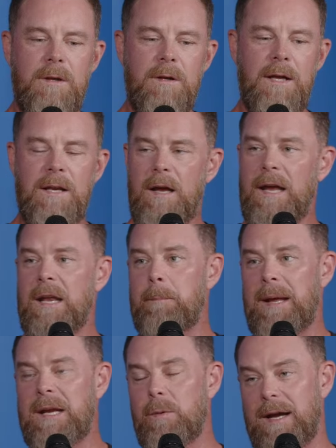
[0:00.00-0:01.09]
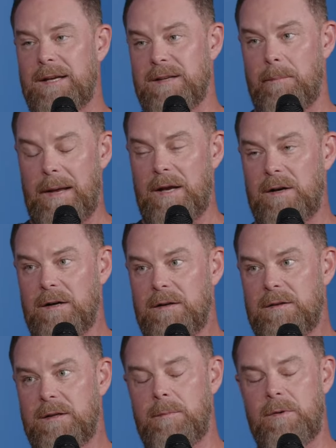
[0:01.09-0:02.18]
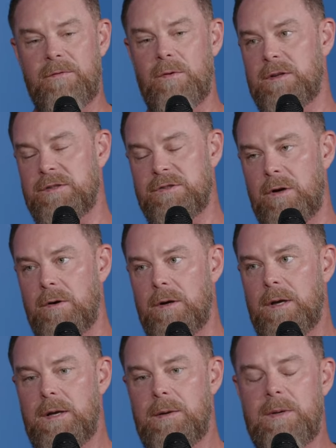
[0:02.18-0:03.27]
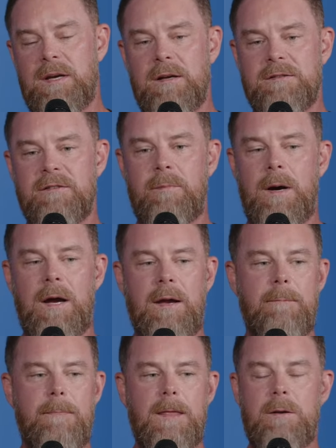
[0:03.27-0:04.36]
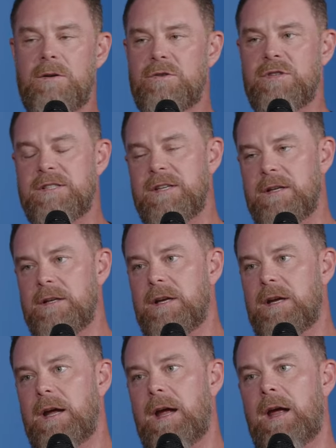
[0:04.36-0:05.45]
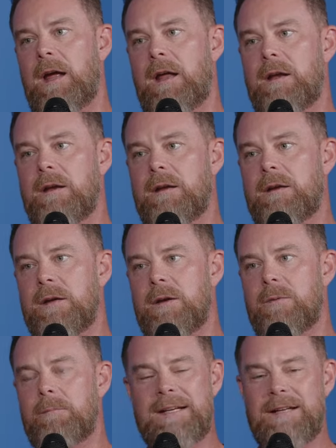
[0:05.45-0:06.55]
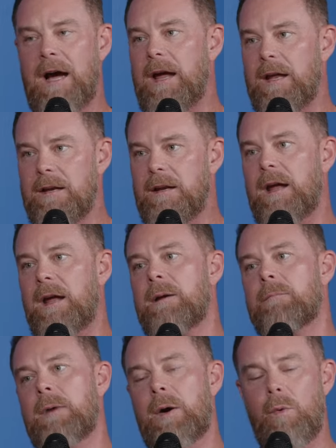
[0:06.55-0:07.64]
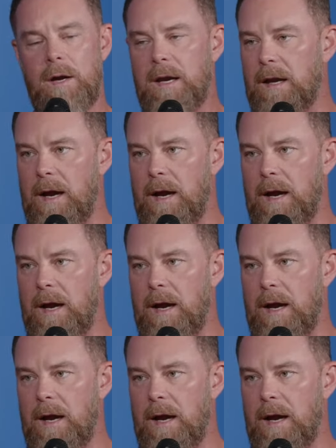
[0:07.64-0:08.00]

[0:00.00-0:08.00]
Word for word: in in many ways I'm better than before the stroke because of my nutrition and you know my diet and my working